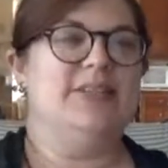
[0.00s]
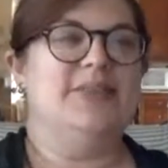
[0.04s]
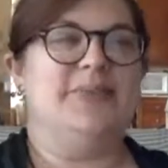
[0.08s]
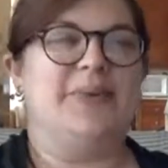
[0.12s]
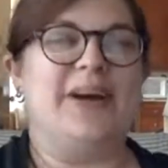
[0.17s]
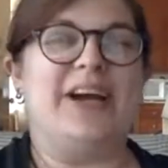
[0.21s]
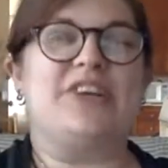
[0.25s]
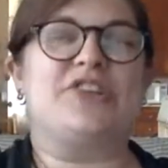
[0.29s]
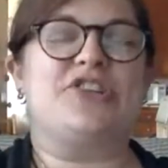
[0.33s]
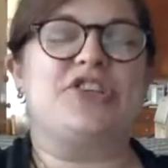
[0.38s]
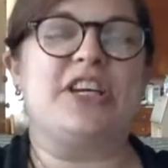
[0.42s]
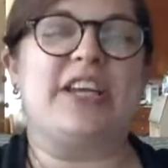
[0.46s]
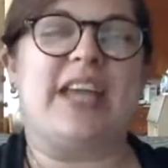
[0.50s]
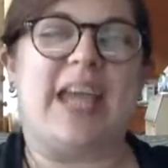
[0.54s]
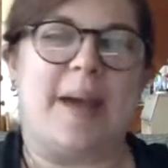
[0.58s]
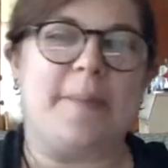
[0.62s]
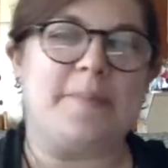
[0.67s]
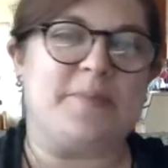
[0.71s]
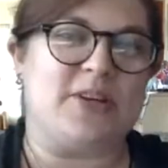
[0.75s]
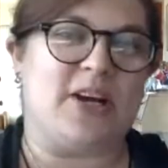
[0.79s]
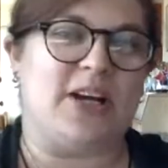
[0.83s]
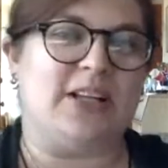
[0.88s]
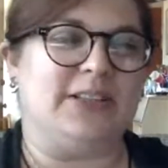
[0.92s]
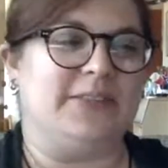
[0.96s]
Well, she
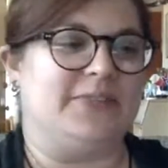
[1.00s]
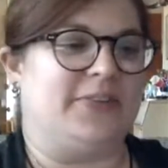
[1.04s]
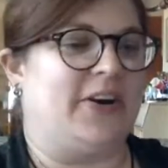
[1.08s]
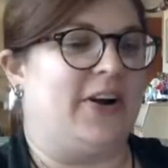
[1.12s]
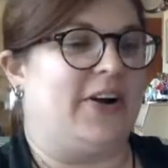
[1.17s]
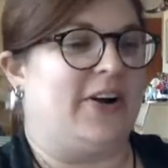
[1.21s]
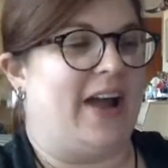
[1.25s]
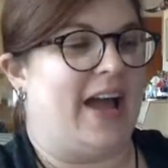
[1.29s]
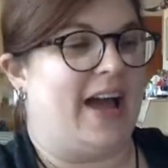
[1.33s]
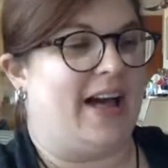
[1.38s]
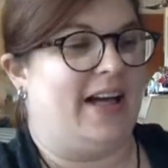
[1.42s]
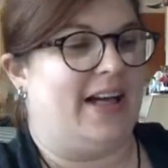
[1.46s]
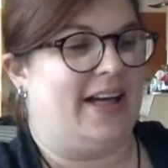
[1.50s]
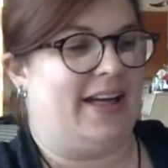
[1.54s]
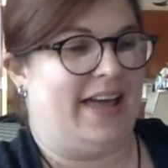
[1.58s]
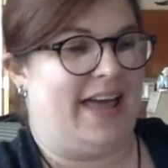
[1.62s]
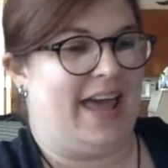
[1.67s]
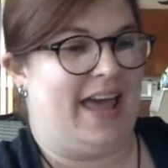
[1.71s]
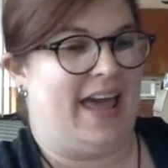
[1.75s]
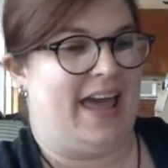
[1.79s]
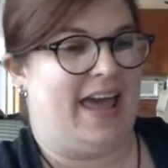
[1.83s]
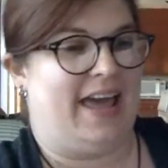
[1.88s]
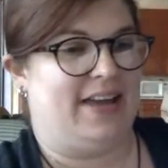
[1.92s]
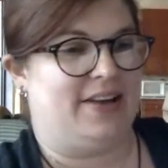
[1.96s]
kept all of her
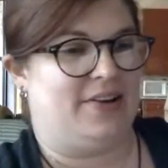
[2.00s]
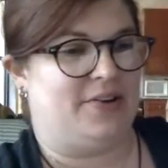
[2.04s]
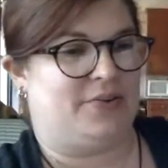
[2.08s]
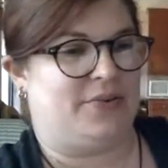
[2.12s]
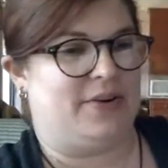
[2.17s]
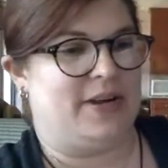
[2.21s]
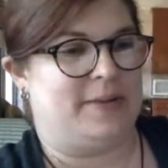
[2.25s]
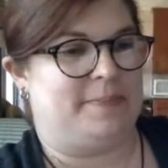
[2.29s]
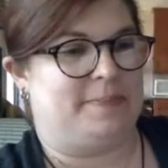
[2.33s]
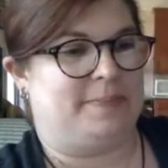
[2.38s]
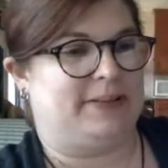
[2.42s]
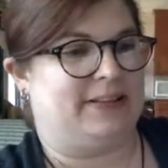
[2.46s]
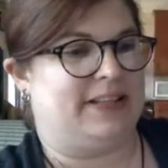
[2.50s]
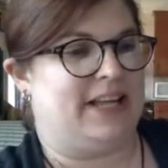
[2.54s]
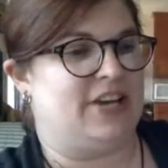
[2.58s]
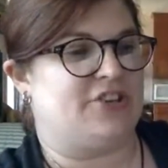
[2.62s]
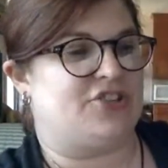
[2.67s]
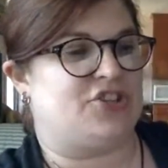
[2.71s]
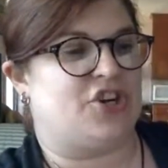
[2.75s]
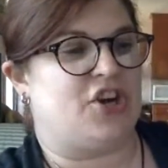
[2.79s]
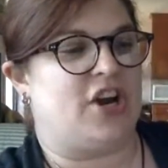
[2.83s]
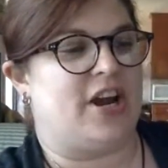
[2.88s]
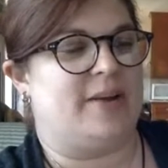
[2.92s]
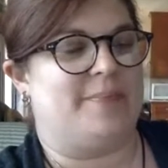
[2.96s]
angry
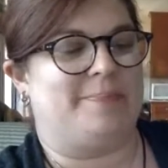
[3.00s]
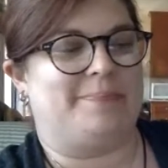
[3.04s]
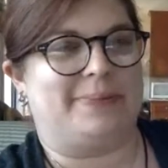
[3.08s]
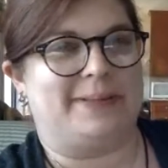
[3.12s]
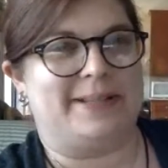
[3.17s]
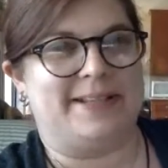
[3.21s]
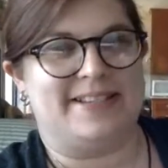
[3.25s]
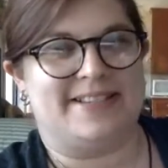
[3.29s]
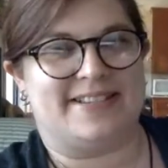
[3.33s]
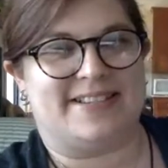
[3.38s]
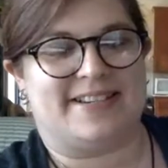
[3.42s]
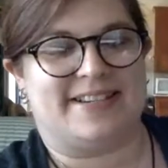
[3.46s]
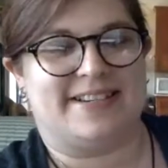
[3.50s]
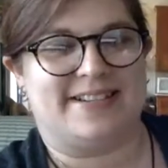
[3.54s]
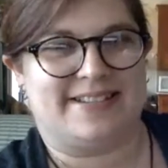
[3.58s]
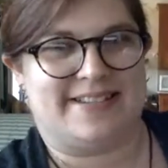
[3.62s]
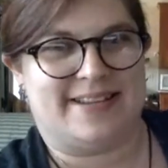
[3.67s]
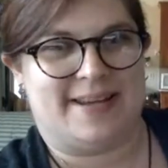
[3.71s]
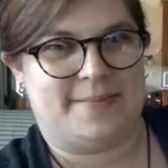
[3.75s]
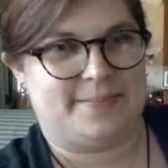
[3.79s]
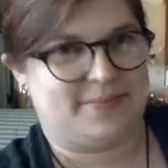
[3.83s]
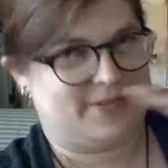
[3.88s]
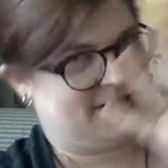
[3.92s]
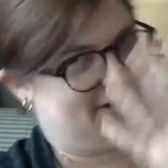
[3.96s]
pleasure and pleased
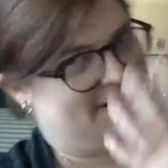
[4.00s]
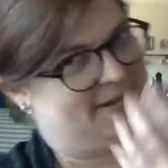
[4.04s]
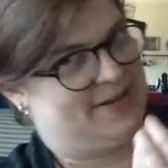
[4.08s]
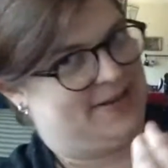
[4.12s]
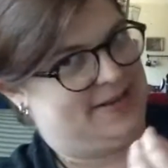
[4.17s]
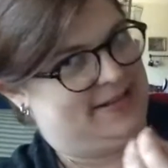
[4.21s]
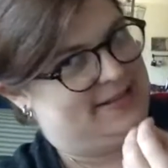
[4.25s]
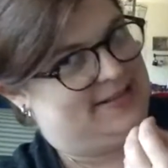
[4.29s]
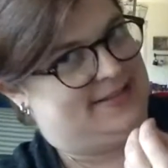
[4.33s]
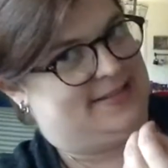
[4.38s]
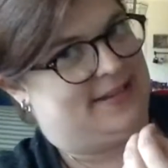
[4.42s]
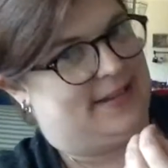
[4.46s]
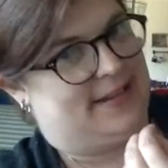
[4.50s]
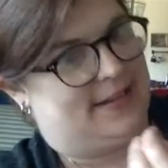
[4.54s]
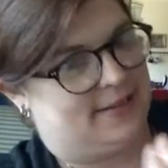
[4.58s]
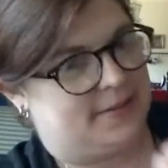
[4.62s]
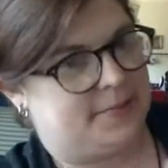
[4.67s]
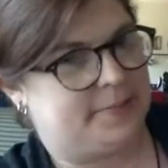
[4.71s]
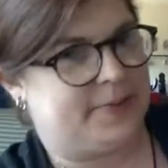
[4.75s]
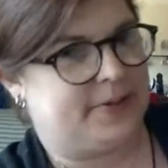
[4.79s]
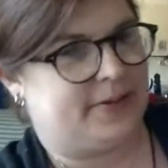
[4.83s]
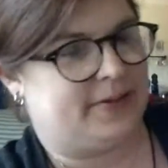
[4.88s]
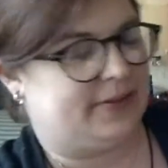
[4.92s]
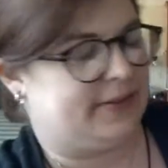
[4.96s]
contempt inside,
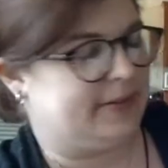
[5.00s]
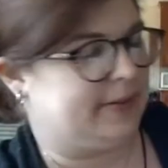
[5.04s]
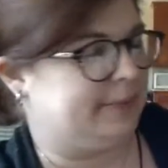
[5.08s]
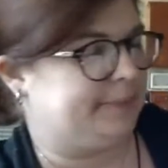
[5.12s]
apparently.